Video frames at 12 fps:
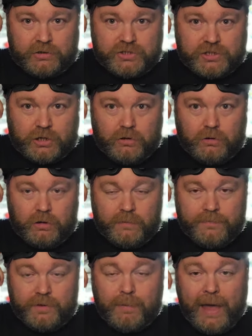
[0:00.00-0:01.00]
So
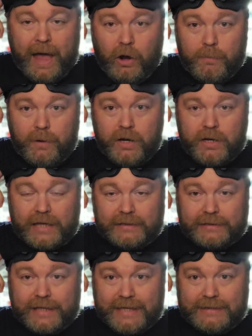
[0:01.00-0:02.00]
the power button, I
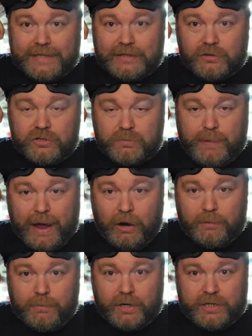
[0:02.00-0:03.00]
like that there's a
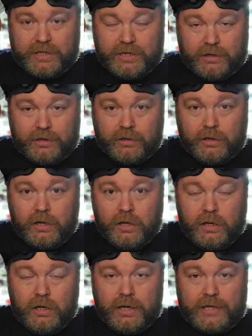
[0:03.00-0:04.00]
power button here.
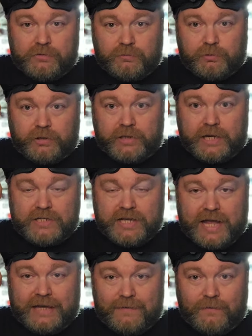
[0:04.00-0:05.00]
It's really nice
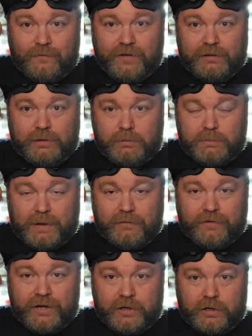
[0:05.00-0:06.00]
I can feel it with my
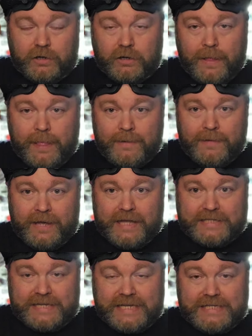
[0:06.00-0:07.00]
finger.
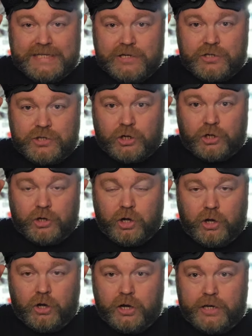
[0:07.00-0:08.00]
It's easy to turn
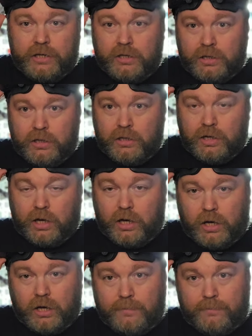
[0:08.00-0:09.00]
on
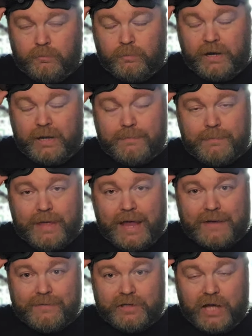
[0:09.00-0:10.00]
um, when i
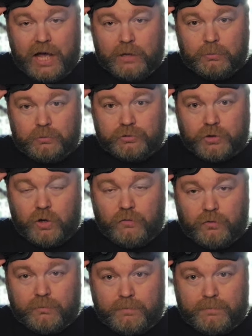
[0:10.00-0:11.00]
have the goggles
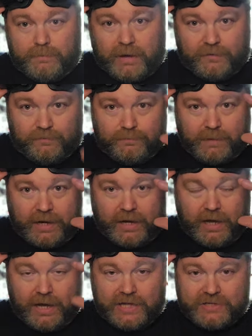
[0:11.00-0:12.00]
over my, my
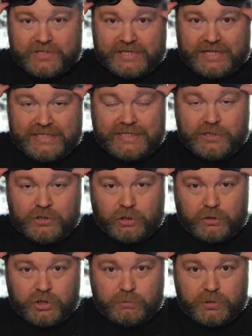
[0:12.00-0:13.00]
eyes. It's easy to
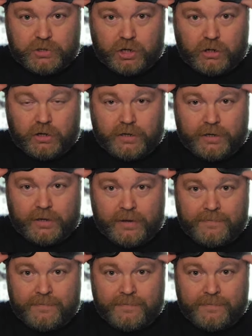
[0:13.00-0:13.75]
turn the switch on.